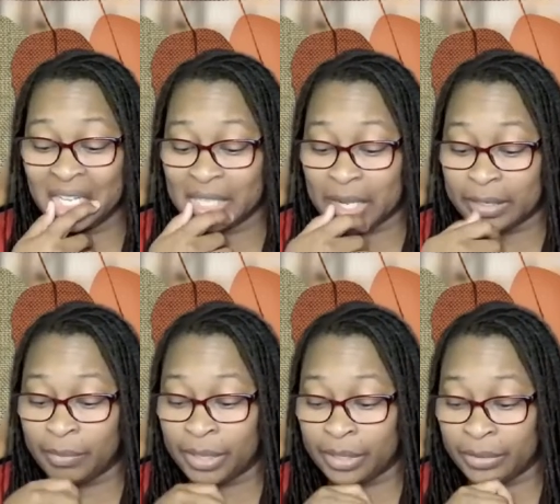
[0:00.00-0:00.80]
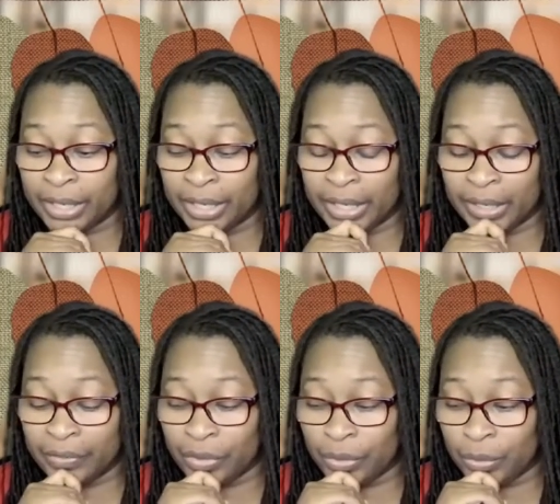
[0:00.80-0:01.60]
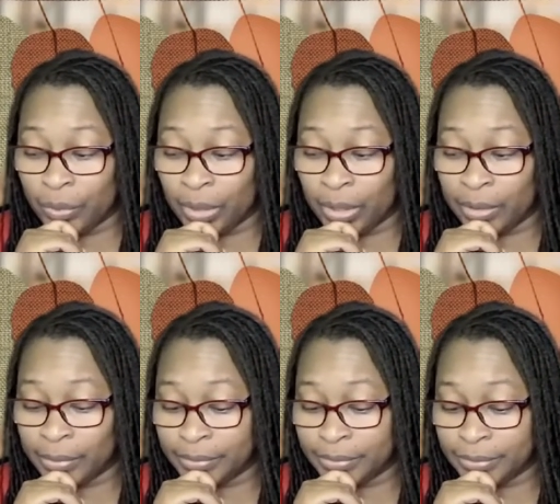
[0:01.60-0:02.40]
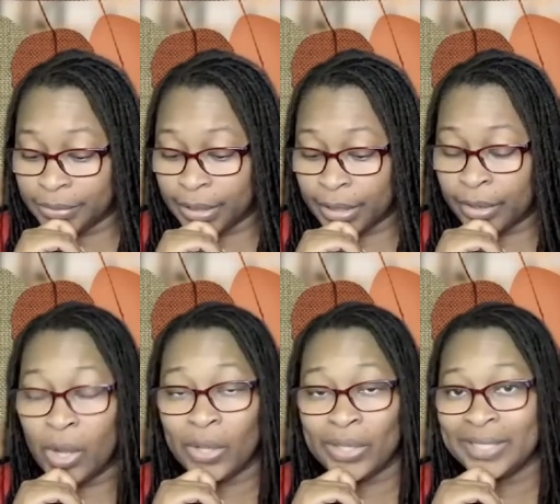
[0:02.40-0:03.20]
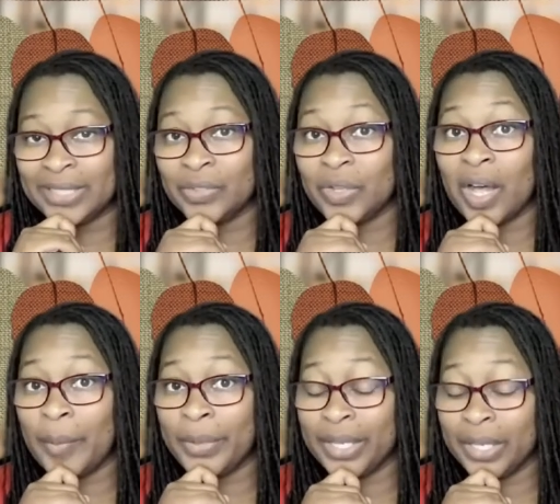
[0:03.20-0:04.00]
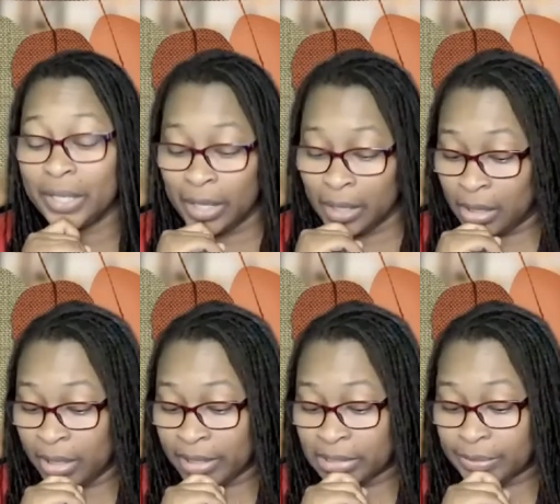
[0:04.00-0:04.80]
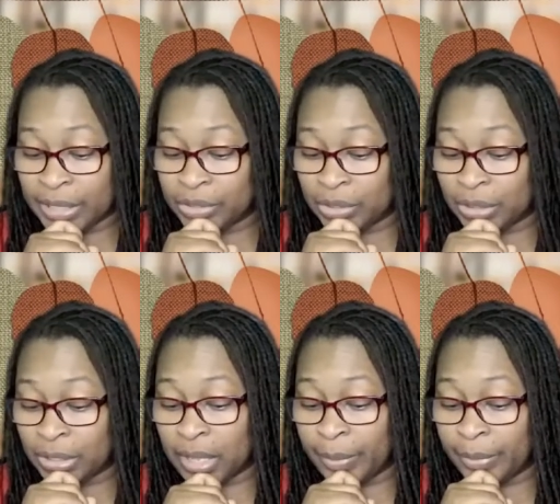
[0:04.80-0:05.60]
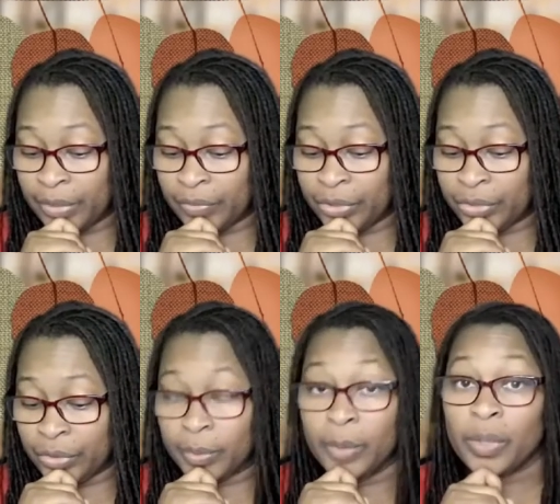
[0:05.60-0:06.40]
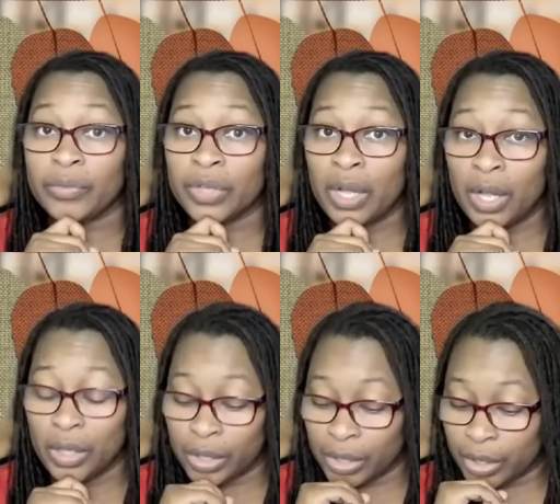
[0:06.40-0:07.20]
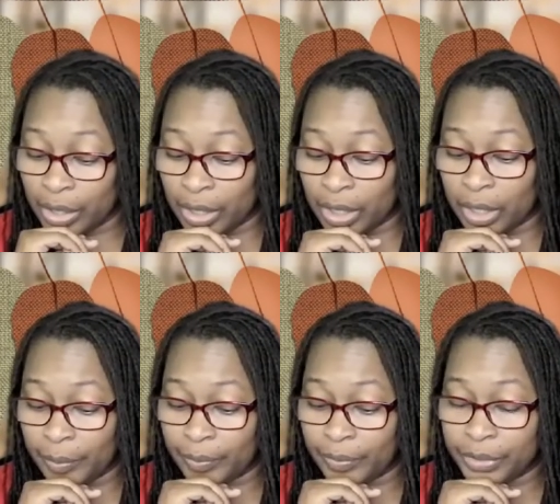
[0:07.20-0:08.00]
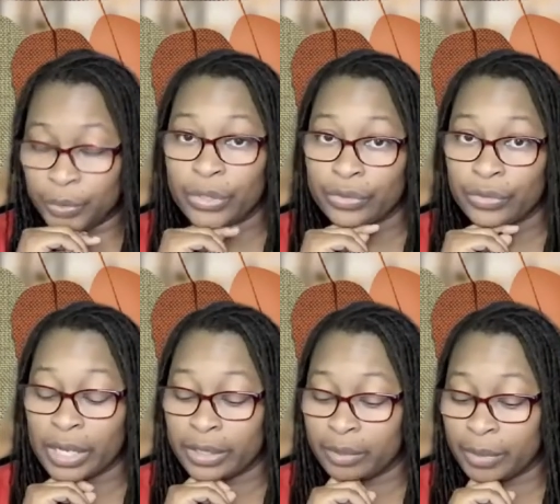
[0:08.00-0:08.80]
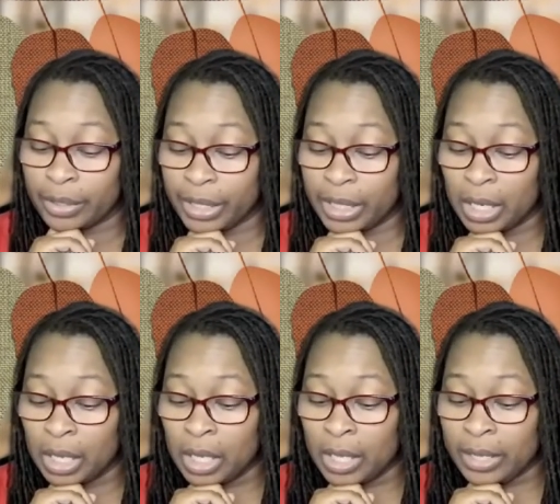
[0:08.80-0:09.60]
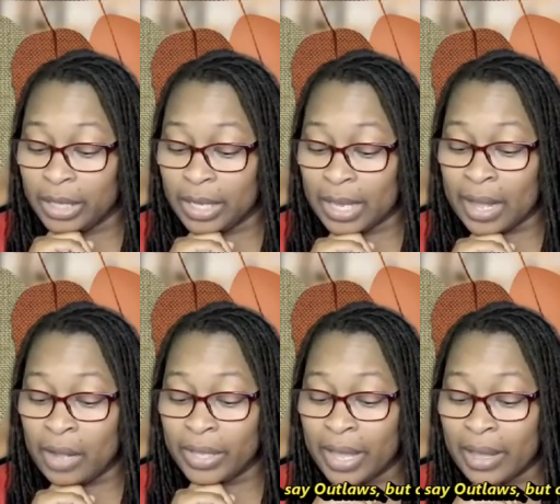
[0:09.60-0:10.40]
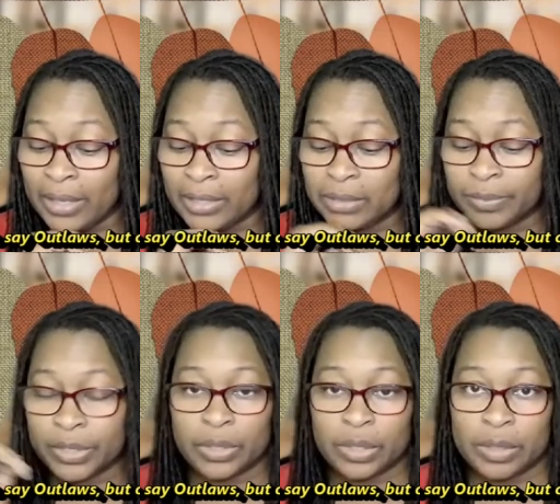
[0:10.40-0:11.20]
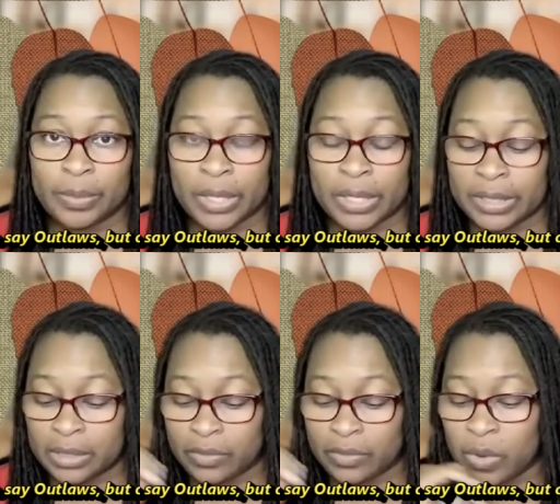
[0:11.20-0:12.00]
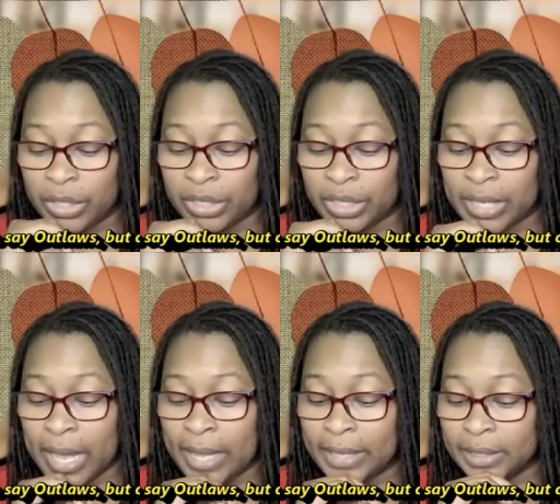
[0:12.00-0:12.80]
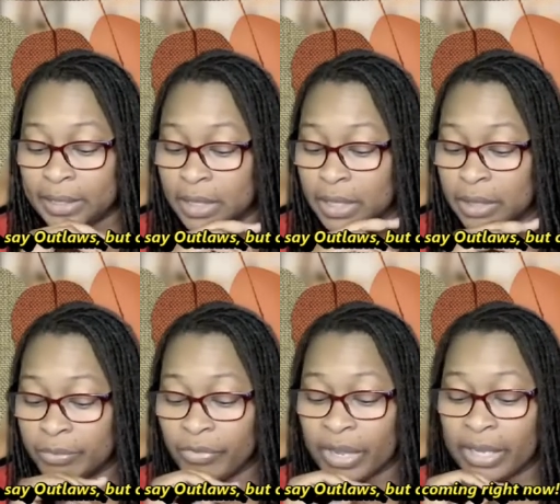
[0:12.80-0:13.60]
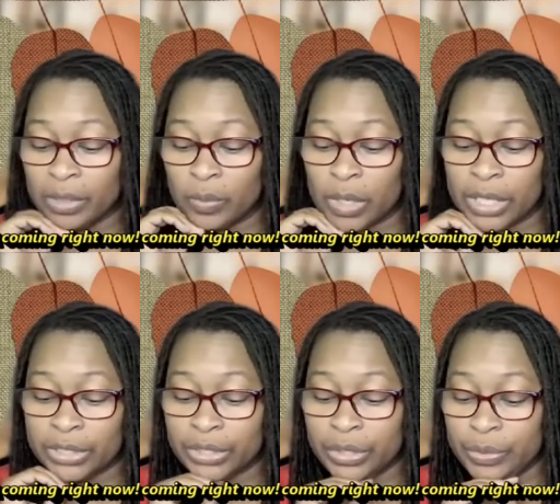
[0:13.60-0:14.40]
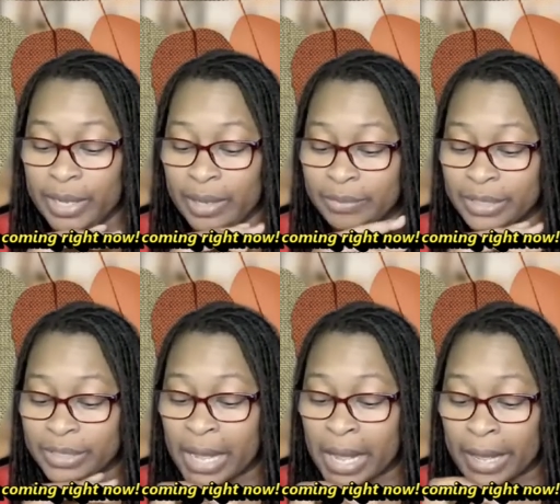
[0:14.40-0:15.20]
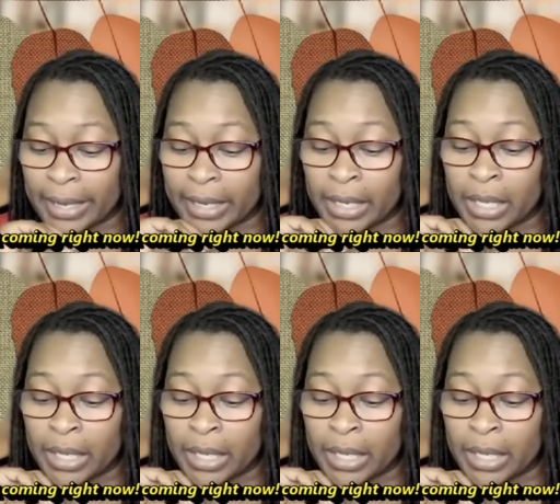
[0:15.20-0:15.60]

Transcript: documentary if you um are all into comedy, especially comedy featuring people of color. Um, it's a wonderful documentary. The Outcast, still in the process of watching that. Uh, finally watched No Time to Die.